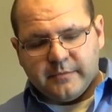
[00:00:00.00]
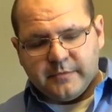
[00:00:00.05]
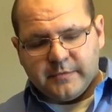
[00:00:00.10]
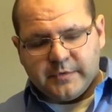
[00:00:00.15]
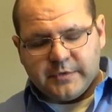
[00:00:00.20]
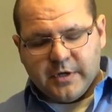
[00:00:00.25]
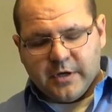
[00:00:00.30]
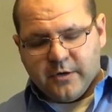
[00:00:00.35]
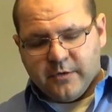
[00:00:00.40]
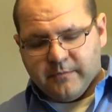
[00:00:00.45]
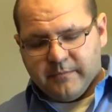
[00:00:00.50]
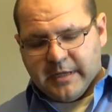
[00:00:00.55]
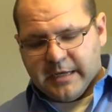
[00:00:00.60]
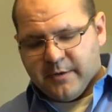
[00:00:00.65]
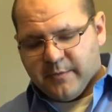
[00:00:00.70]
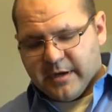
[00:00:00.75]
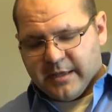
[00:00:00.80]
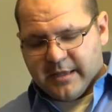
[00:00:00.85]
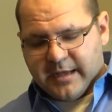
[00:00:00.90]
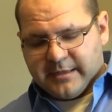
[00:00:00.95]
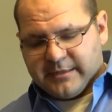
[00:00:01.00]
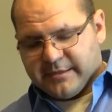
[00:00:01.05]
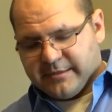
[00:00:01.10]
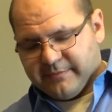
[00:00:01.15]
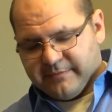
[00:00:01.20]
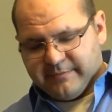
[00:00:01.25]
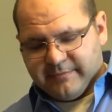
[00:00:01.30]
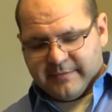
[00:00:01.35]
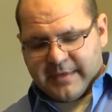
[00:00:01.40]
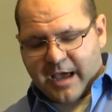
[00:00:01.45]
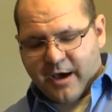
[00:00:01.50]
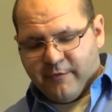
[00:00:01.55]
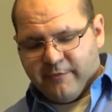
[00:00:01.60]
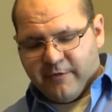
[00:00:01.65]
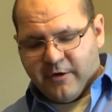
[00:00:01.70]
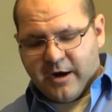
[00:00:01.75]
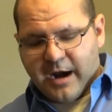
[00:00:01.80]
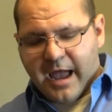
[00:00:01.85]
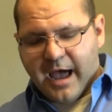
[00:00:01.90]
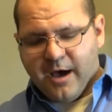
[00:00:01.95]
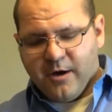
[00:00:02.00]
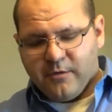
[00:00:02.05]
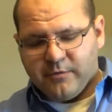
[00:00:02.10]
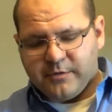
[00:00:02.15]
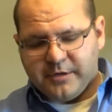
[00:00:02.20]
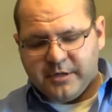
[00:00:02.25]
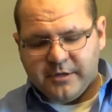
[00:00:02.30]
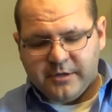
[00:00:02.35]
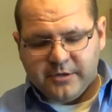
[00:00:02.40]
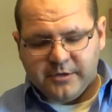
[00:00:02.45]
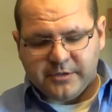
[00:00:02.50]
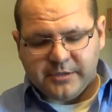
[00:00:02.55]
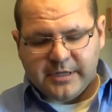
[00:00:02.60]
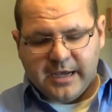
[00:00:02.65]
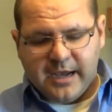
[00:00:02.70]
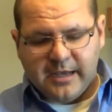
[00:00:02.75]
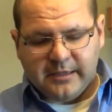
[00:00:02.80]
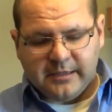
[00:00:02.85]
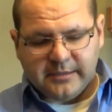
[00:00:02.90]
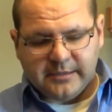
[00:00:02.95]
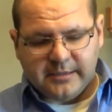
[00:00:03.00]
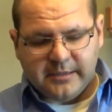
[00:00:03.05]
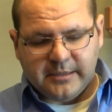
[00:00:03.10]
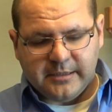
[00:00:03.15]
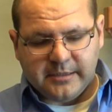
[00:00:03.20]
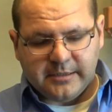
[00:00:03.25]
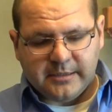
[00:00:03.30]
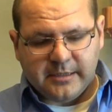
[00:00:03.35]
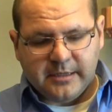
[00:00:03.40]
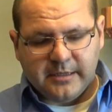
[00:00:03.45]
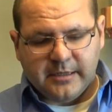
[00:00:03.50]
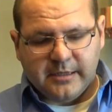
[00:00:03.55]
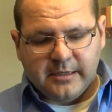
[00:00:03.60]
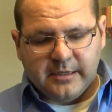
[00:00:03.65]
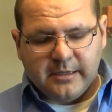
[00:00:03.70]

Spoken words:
so anyway, that's how far out your stylus is.